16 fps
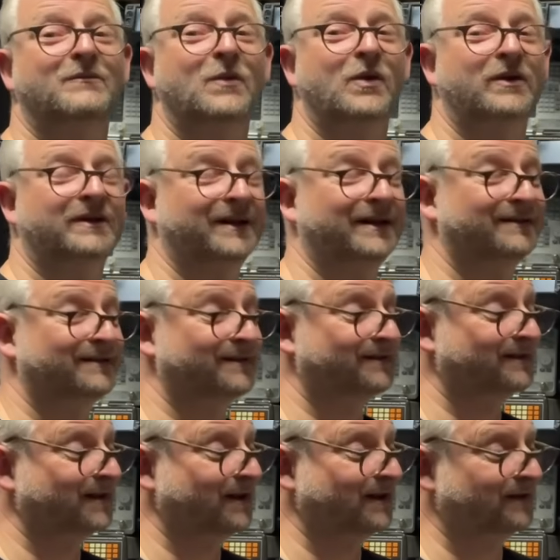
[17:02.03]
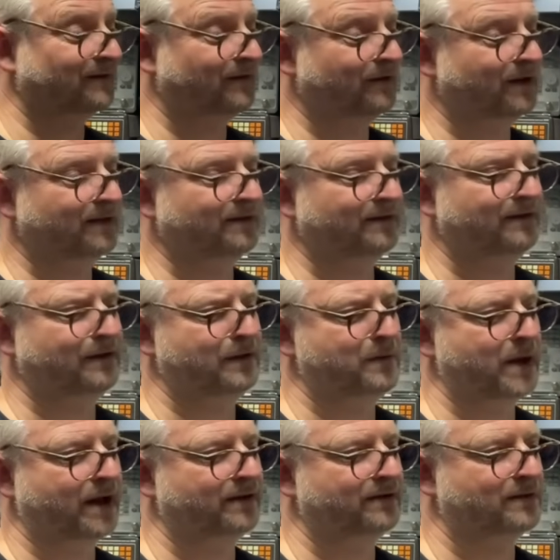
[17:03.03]
more digits here, so that is
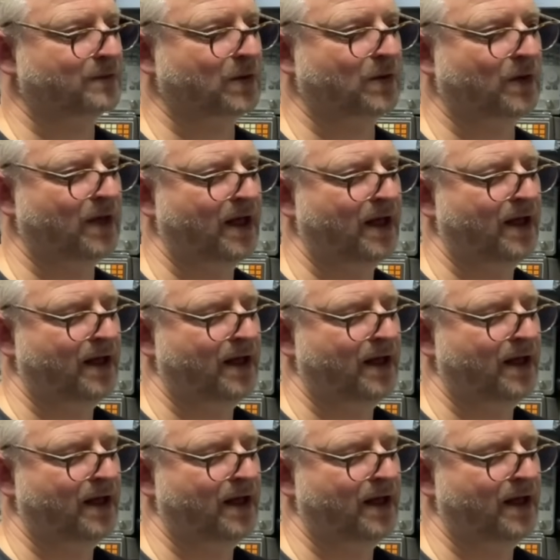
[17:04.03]
debatable.